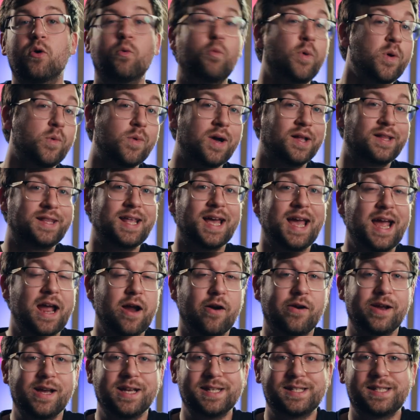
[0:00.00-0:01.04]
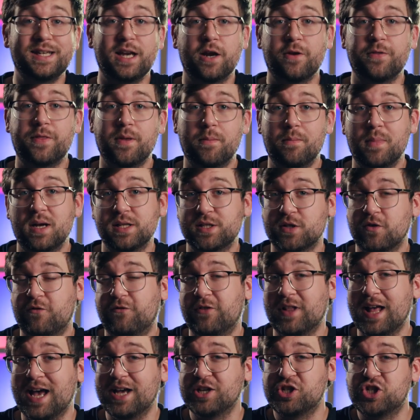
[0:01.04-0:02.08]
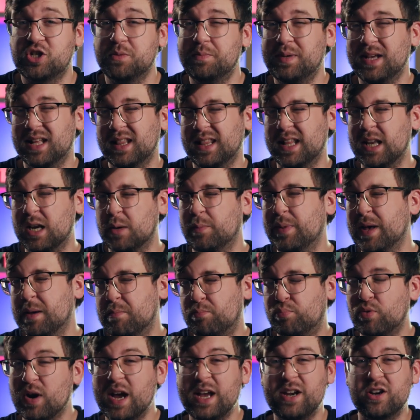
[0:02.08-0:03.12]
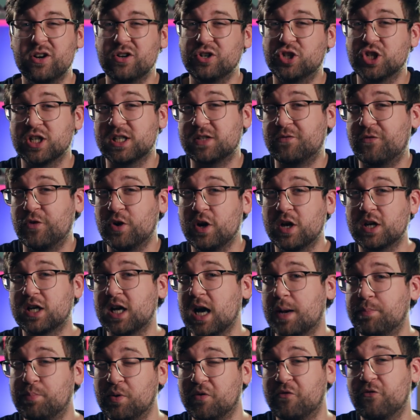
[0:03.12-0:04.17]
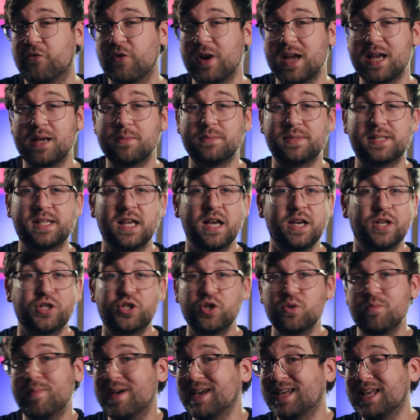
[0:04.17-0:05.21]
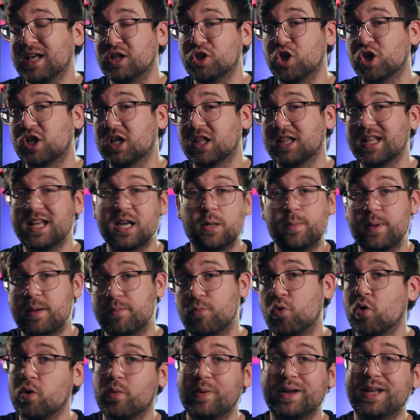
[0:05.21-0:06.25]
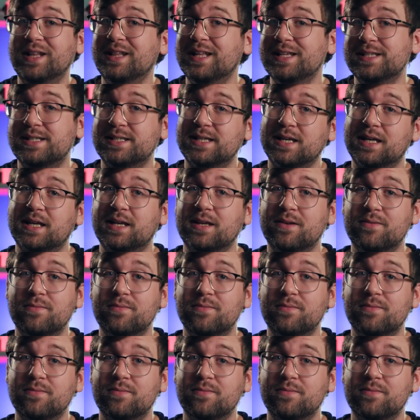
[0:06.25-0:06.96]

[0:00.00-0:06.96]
We want the areas near the muzzle flash to be a little bit brighter just for a couple frames to make it look a little bit more realistic.